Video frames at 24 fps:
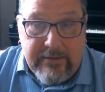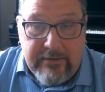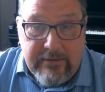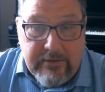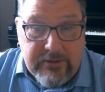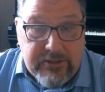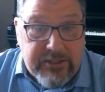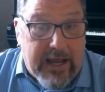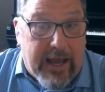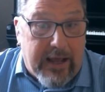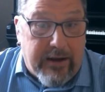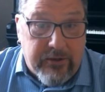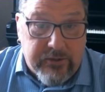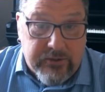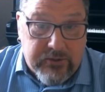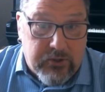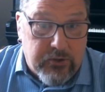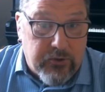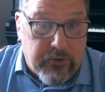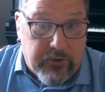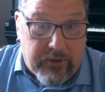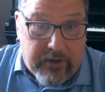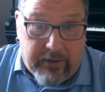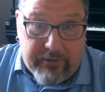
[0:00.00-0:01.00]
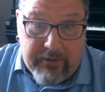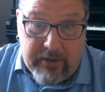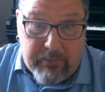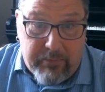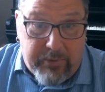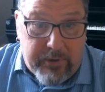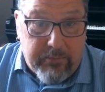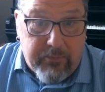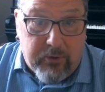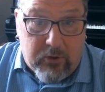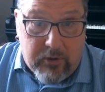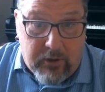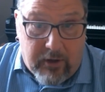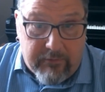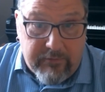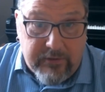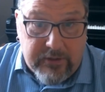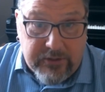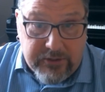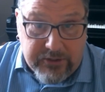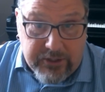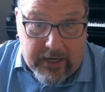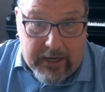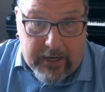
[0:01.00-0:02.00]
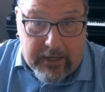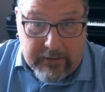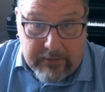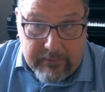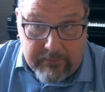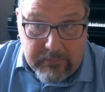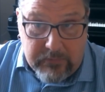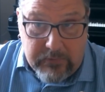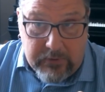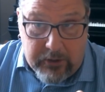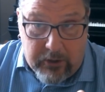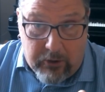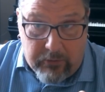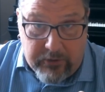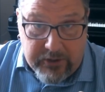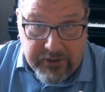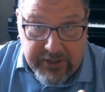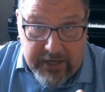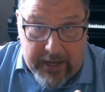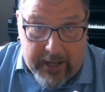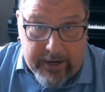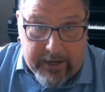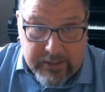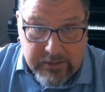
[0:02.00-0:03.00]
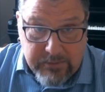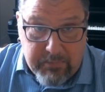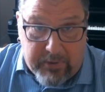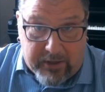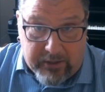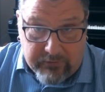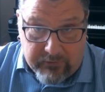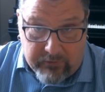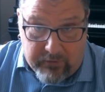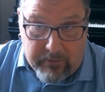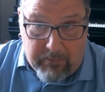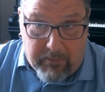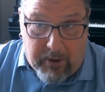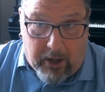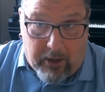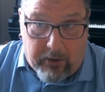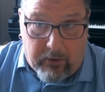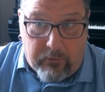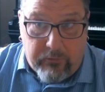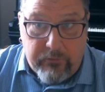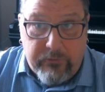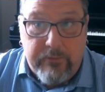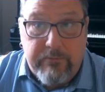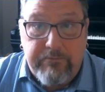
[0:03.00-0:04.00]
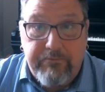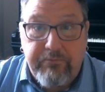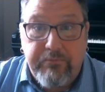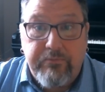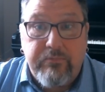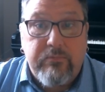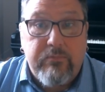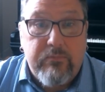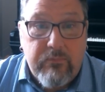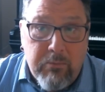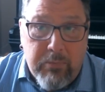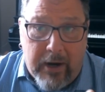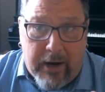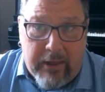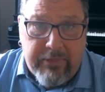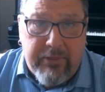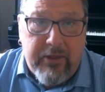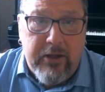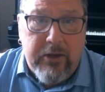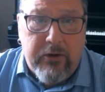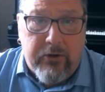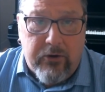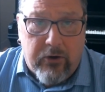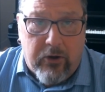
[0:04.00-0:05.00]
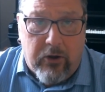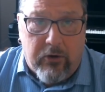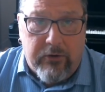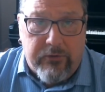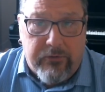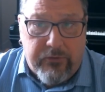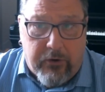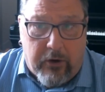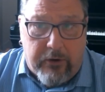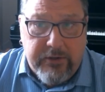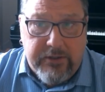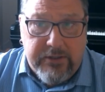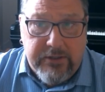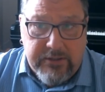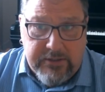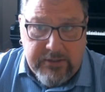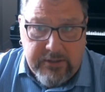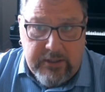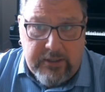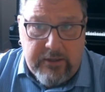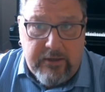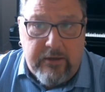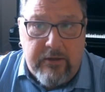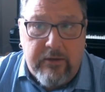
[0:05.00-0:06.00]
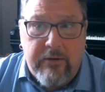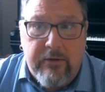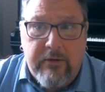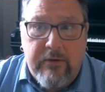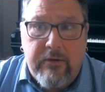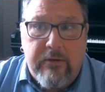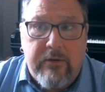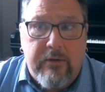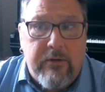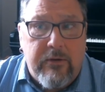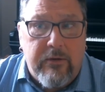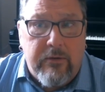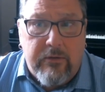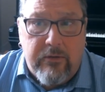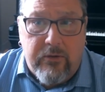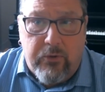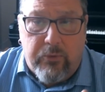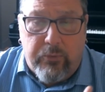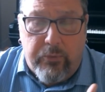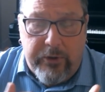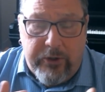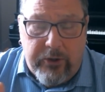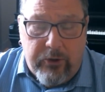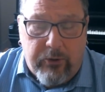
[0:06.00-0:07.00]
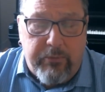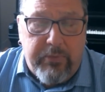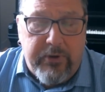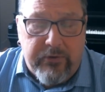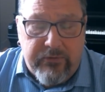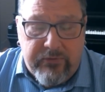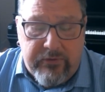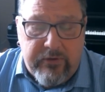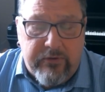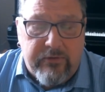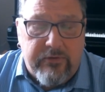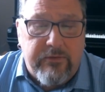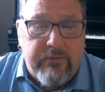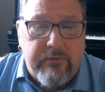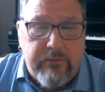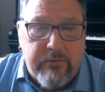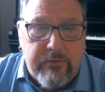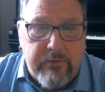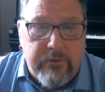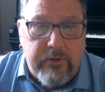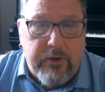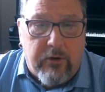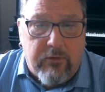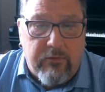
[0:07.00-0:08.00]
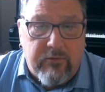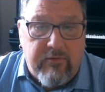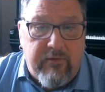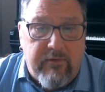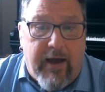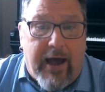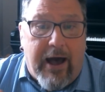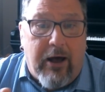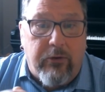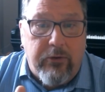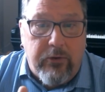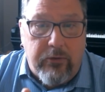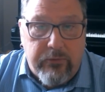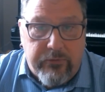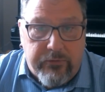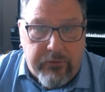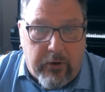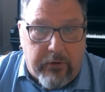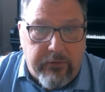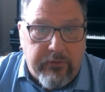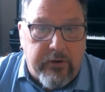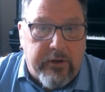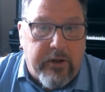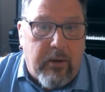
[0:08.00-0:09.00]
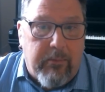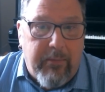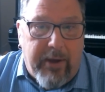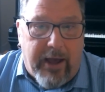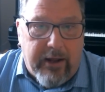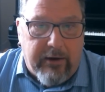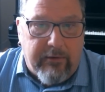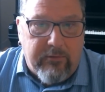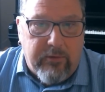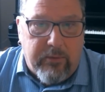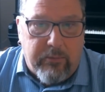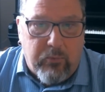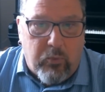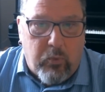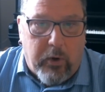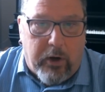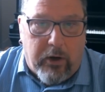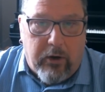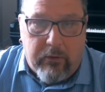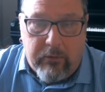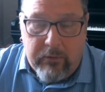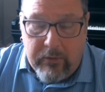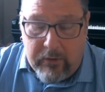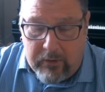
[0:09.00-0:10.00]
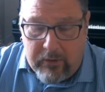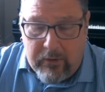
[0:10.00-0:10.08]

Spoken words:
Chat is good. I think people love the chat, the chat aspects of the models. But I think you're going to start to see the real business, values start to come out of them where